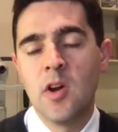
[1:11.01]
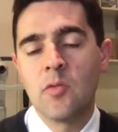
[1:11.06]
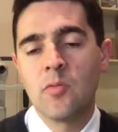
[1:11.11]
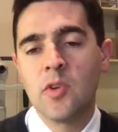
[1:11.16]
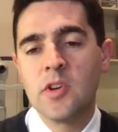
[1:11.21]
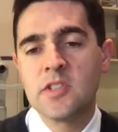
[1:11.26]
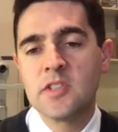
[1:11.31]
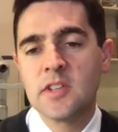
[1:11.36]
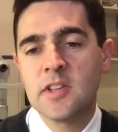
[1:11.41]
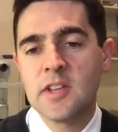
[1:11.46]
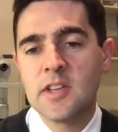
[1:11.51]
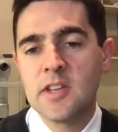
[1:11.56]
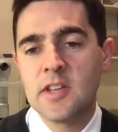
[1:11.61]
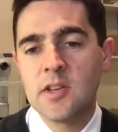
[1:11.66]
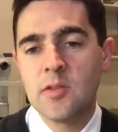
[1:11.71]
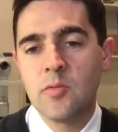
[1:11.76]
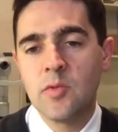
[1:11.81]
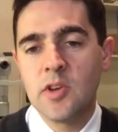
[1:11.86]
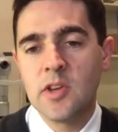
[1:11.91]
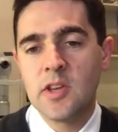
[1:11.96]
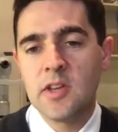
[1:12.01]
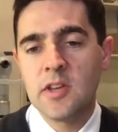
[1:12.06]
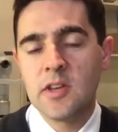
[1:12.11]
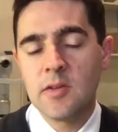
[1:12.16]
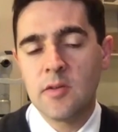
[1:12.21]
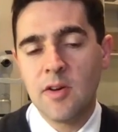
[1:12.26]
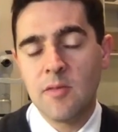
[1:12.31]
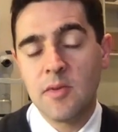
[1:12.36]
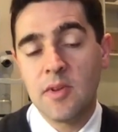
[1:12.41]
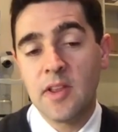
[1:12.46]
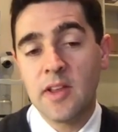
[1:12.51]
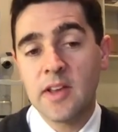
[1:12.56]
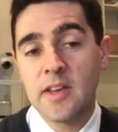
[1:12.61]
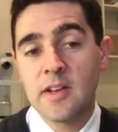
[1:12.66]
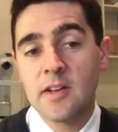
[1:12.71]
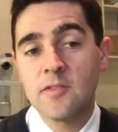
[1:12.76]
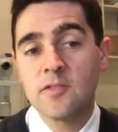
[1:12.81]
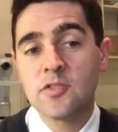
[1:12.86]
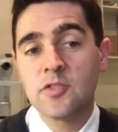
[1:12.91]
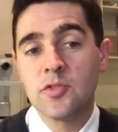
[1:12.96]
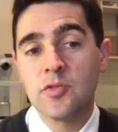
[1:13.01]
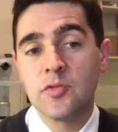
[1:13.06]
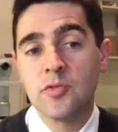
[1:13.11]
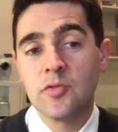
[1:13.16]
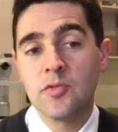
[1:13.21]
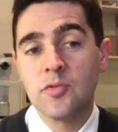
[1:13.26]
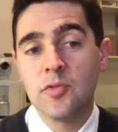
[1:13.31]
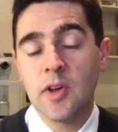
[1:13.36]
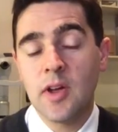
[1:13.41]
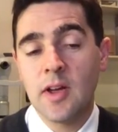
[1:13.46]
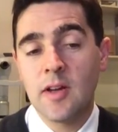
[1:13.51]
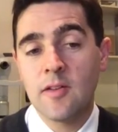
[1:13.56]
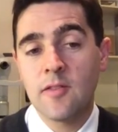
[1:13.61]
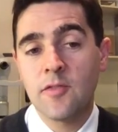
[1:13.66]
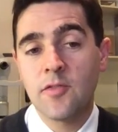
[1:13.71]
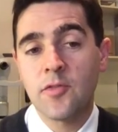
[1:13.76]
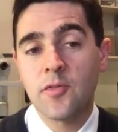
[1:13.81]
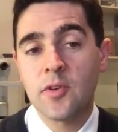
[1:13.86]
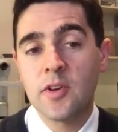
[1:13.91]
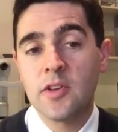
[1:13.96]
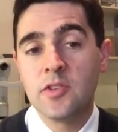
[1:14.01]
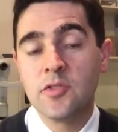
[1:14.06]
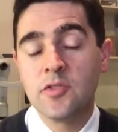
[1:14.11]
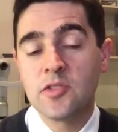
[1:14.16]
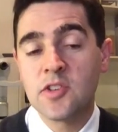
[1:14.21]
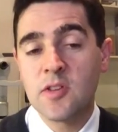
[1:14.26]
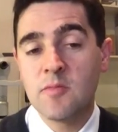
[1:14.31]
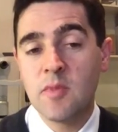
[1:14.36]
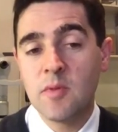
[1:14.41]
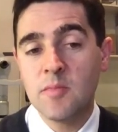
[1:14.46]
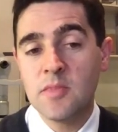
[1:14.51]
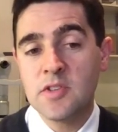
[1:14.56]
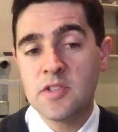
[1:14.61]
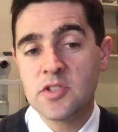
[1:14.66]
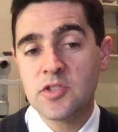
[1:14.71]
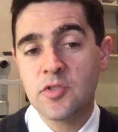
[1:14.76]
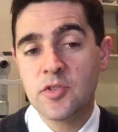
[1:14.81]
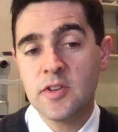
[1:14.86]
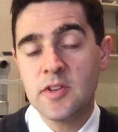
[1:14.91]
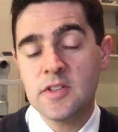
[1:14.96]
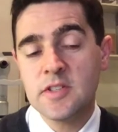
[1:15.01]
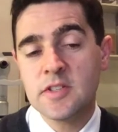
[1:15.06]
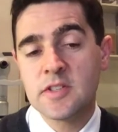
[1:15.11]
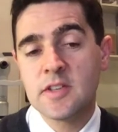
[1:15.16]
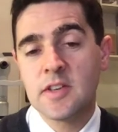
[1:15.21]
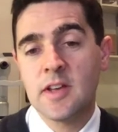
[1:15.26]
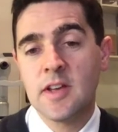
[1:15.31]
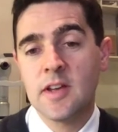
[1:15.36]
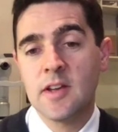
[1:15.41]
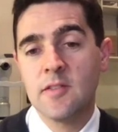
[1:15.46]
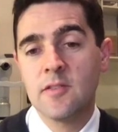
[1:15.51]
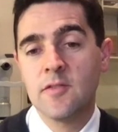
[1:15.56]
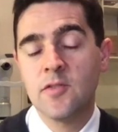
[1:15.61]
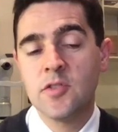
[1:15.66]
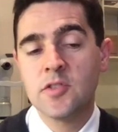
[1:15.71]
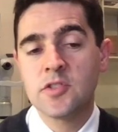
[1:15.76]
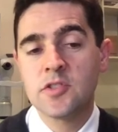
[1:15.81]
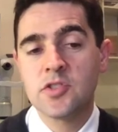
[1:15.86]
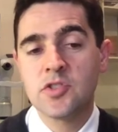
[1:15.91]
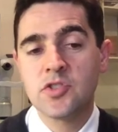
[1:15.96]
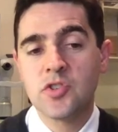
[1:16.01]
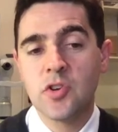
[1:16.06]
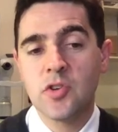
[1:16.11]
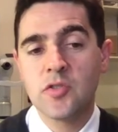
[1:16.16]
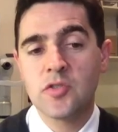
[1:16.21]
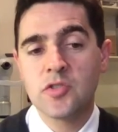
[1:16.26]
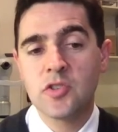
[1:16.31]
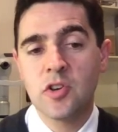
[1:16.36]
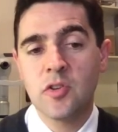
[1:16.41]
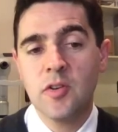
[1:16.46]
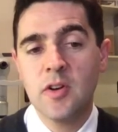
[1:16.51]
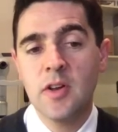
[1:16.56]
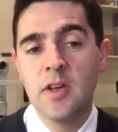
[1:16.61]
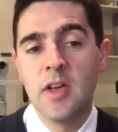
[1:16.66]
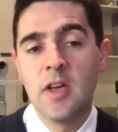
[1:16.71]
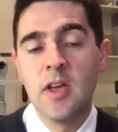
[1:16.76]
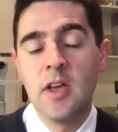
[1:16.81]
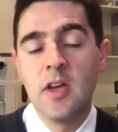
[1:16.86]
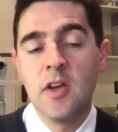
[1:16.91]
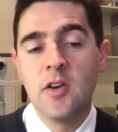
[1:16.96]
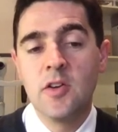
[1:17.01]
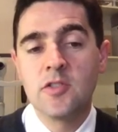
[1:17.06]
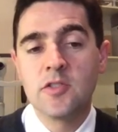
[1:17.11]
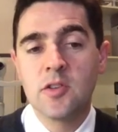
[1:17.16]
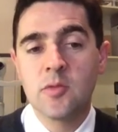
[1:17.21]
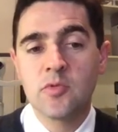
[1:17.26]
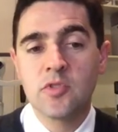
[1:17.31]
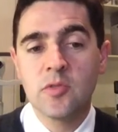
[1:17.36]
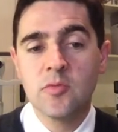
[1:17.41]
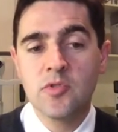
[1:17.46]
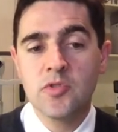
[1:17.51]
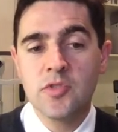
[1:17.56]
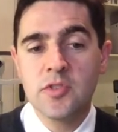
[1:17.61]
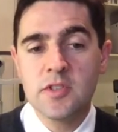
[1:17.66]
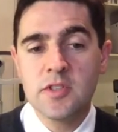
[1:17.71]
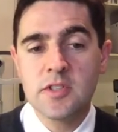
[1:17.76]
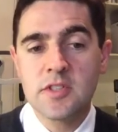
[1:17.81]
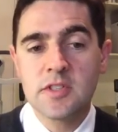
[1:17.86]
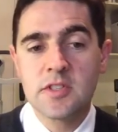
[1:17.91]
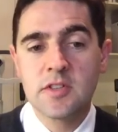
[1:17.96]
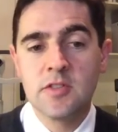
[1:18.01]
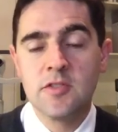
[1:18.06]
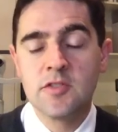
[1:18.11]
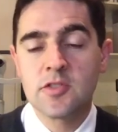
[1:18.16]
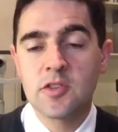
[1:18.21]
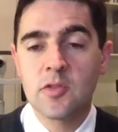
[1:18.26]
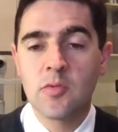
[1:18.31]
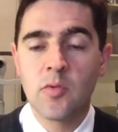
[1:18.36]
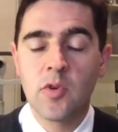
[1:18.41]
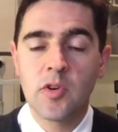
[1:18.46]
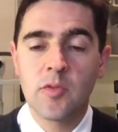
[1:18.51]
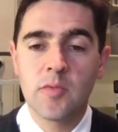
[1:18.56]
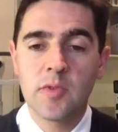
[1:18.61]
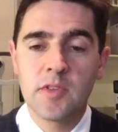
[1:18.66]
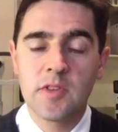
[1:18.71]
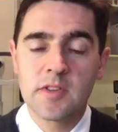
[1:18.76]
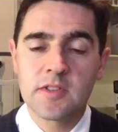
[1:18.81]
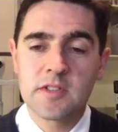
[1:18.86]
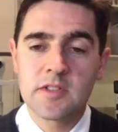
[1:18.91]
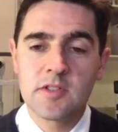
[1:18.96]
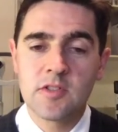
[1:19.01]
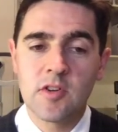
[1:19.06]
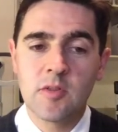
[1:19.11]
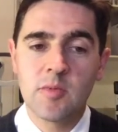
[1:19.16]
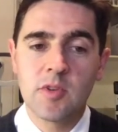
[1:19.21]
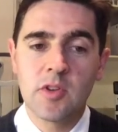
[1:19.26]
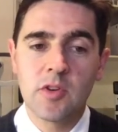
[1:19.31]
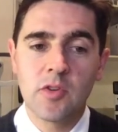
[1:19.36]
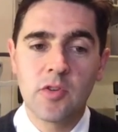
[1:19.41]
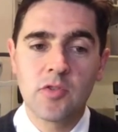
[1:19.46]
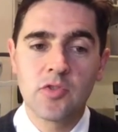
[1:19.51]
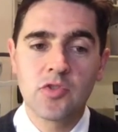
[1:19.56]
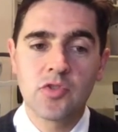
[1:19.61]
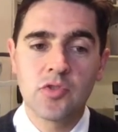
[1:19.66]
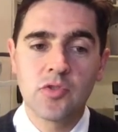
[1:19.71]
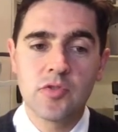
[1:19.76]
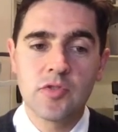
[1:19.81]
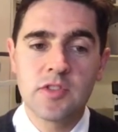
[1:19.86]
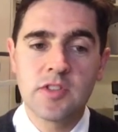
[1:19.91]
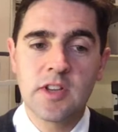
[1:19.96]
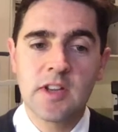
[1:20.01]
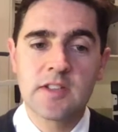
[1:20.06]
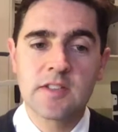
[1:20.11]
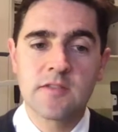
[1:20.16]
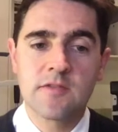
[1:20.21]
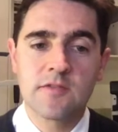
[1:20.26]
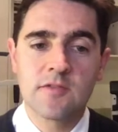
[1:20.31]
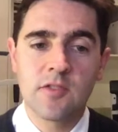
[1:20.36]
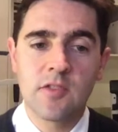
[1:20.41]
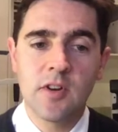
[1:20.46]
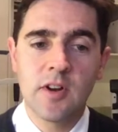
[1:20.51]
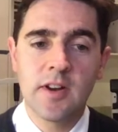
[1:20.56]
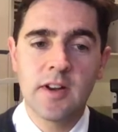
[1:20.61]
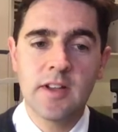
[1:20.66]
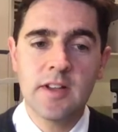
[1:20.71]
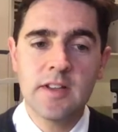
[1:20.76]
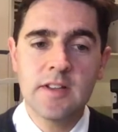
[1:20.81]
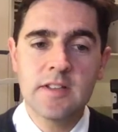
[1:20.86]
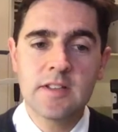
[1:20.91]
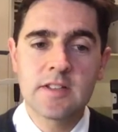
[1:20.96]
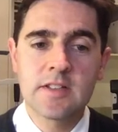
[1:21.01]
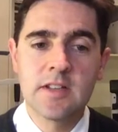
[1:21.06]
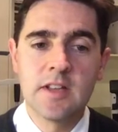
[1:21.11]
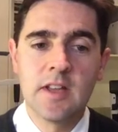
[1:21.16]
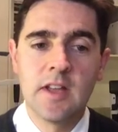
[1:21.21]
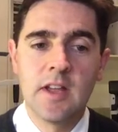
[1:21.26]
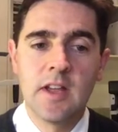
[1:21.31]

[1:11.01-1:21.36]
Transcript: Recently, we have been lucky enough to have three new team members join us. First is Joe Stower, who's an optometrist who's going to work with us in Dolby on Tuesdays and Fridays.